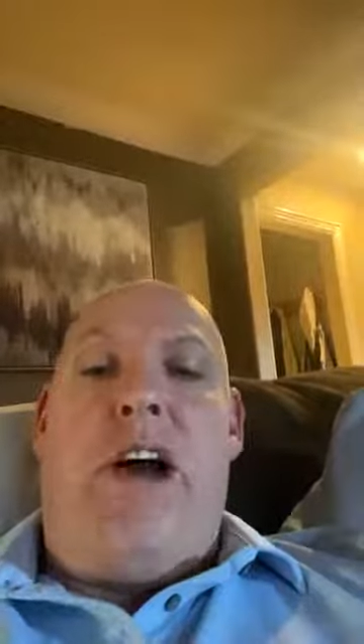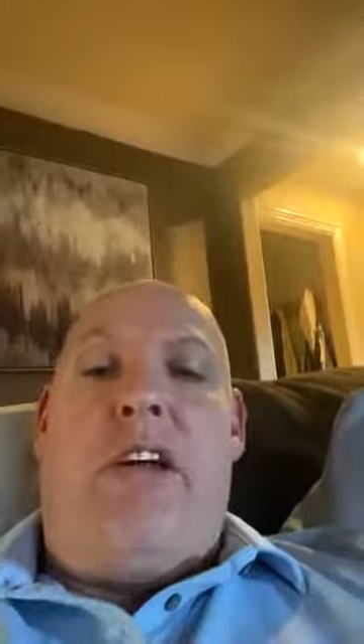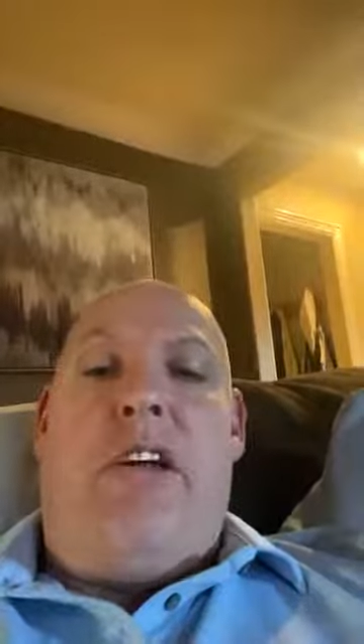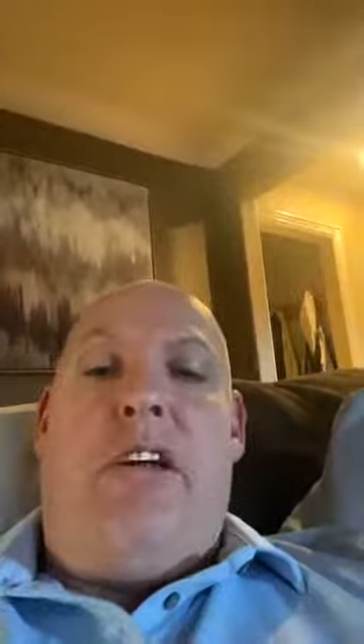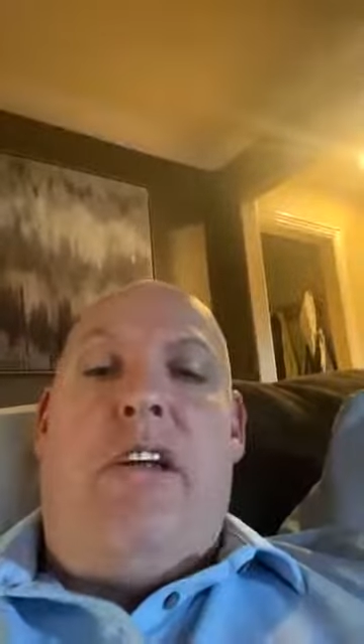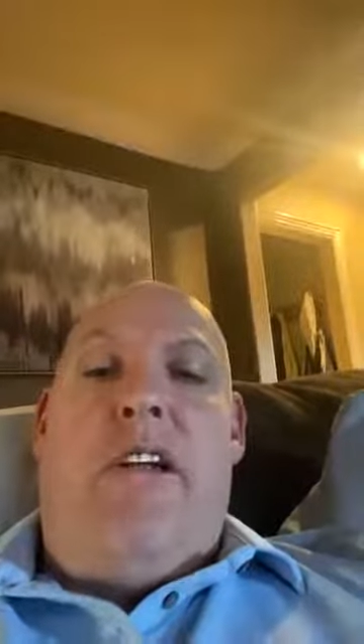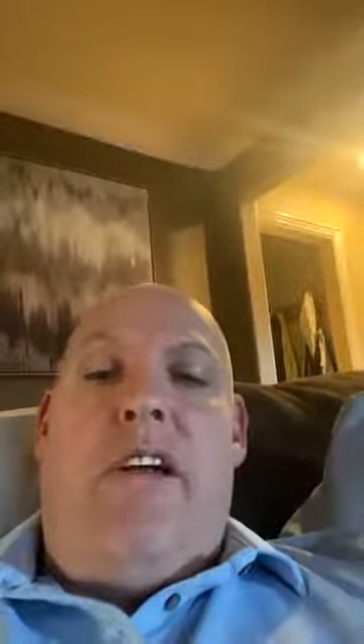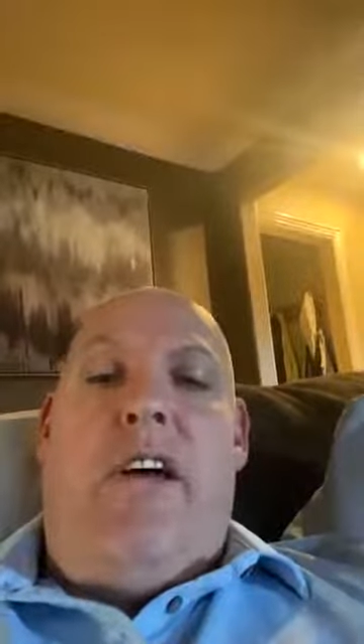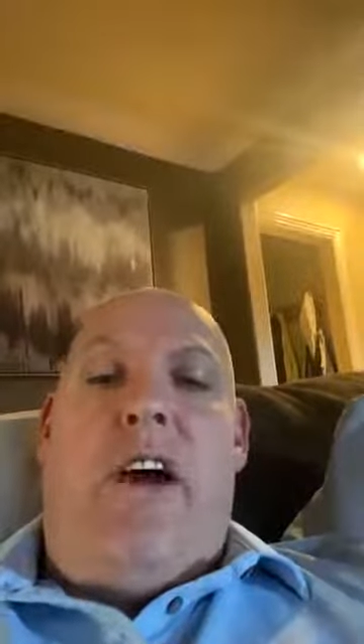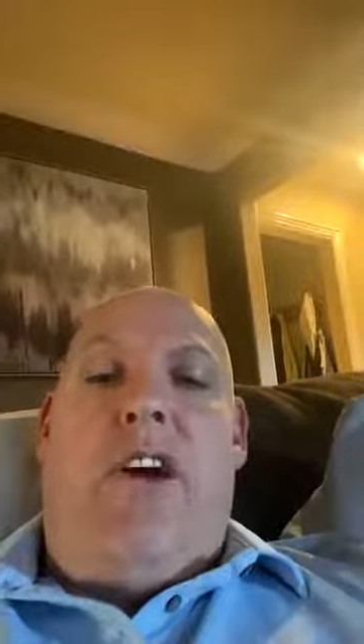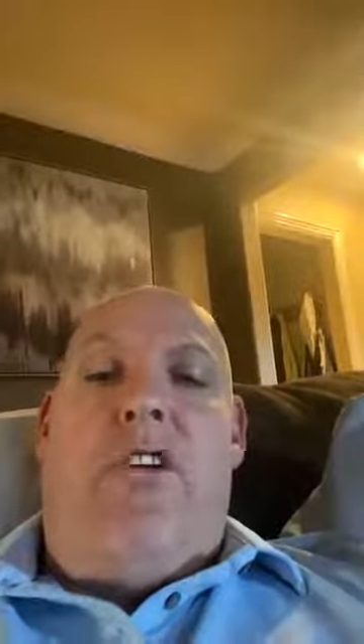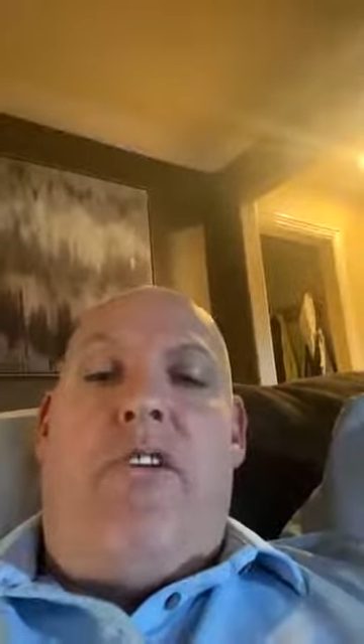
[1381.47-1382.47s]

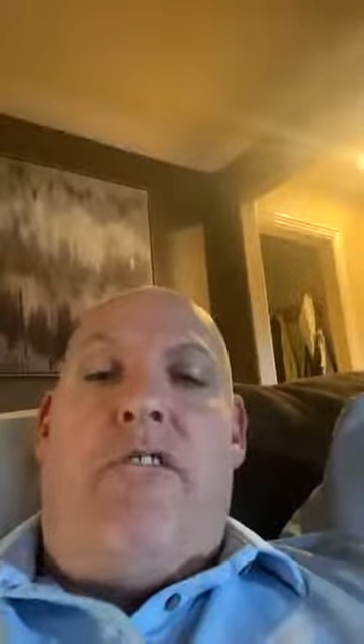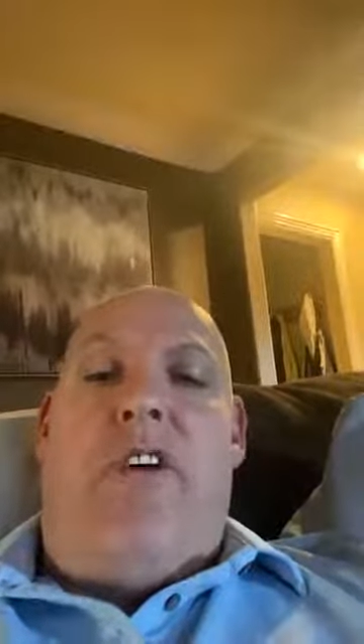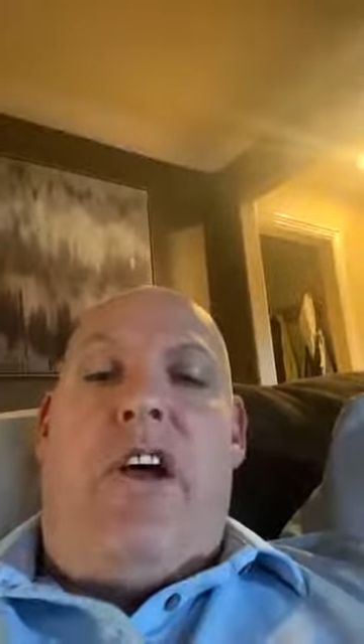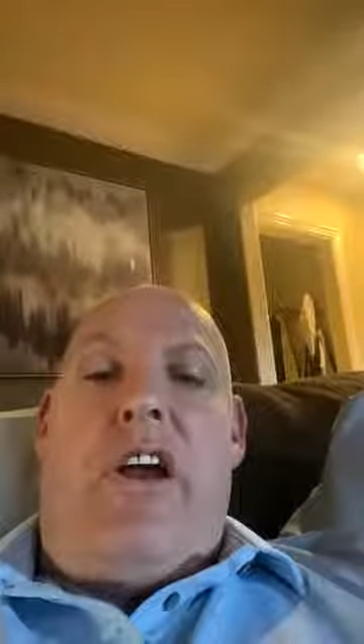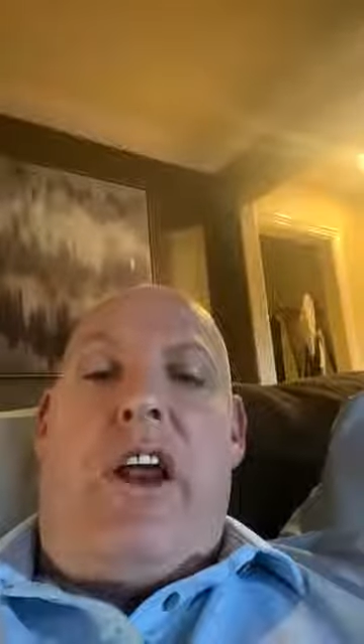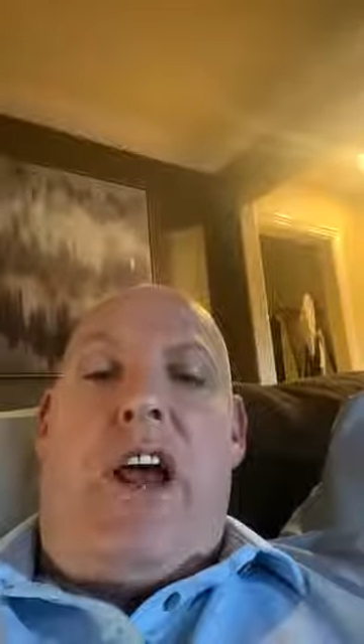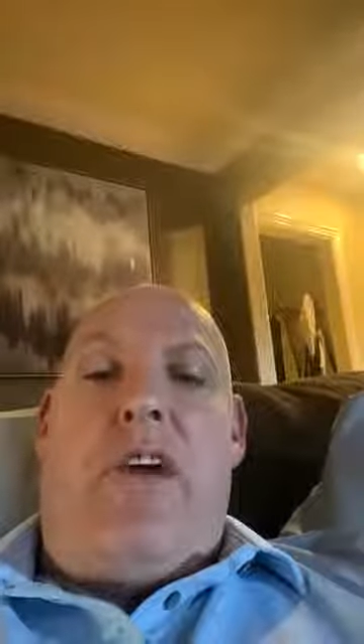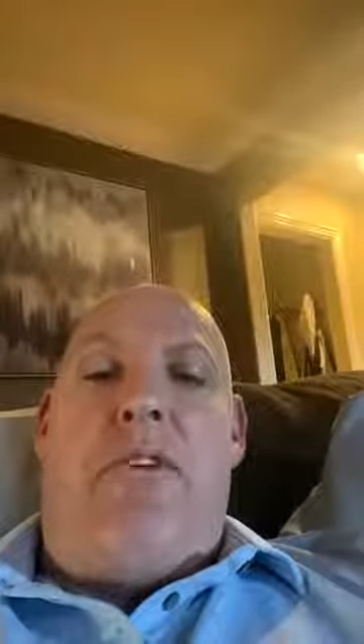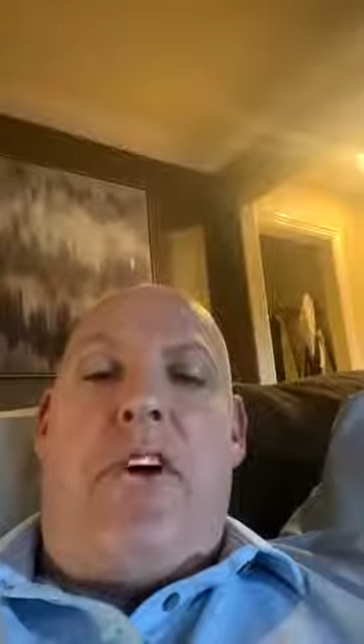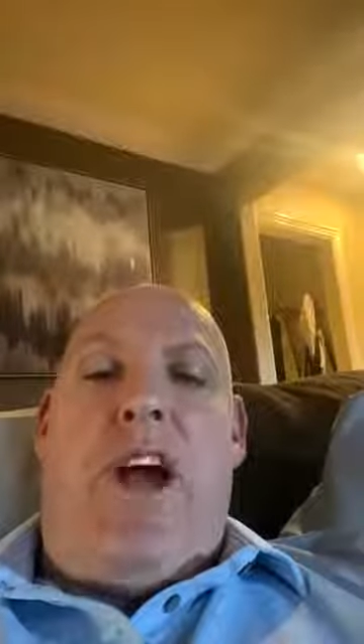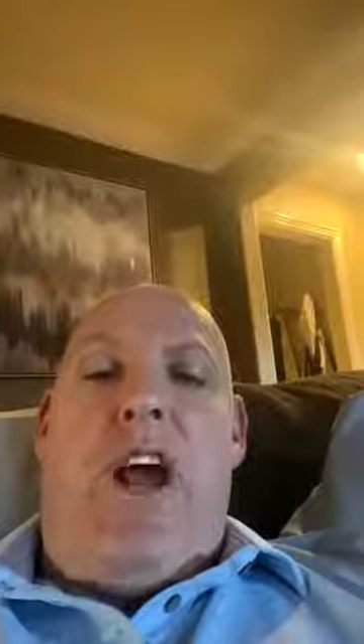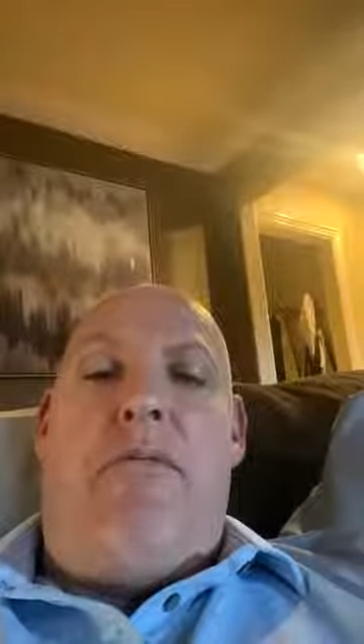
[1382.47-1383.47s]
to
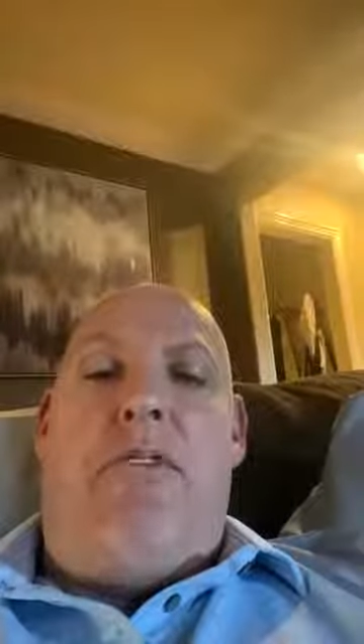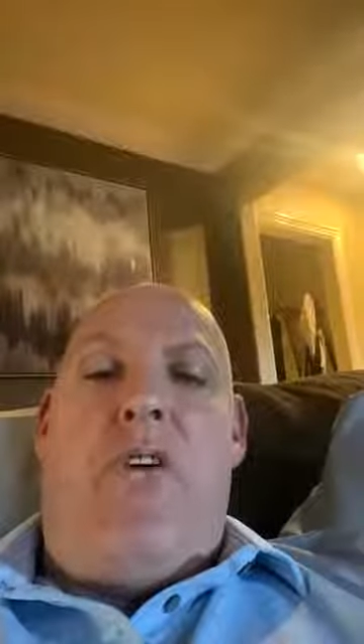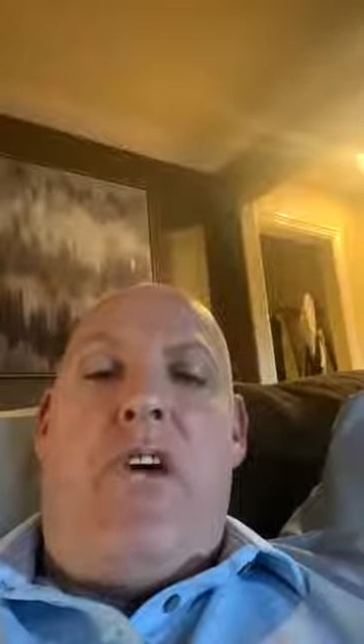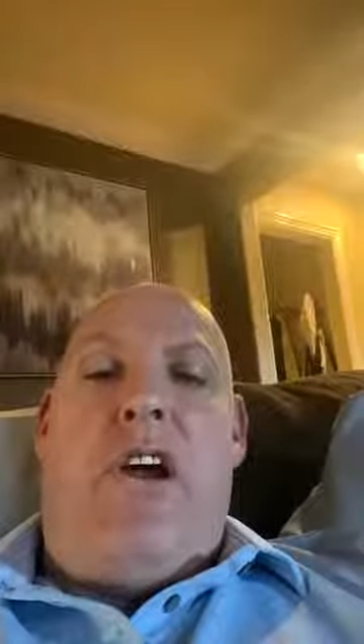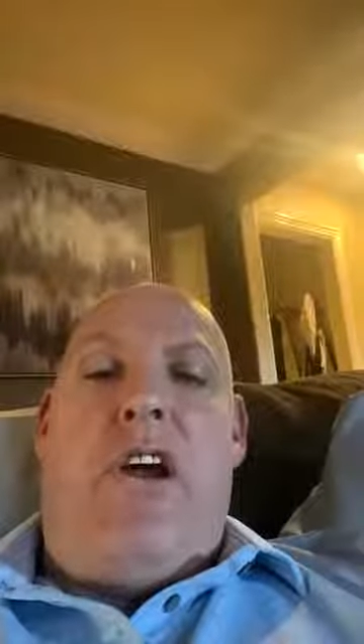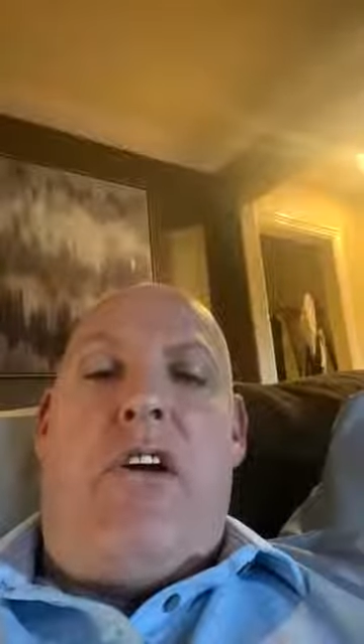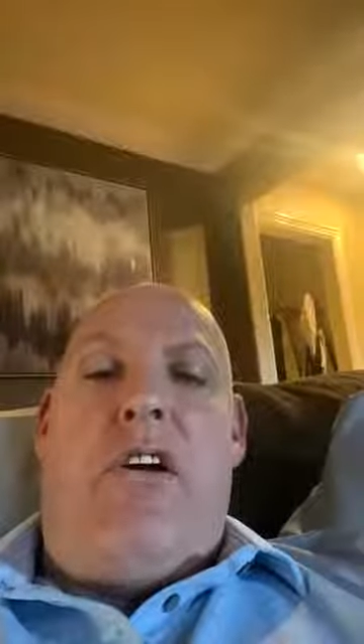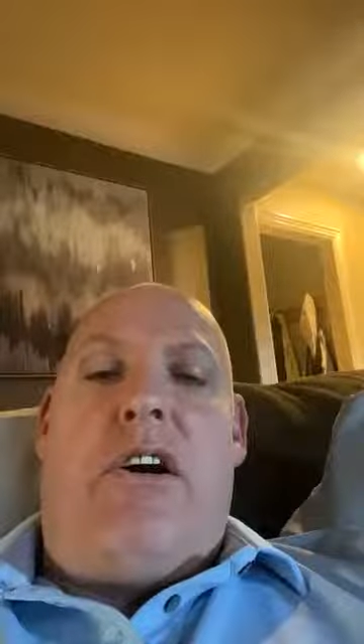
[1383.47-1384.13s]
Vietnam or Cambodia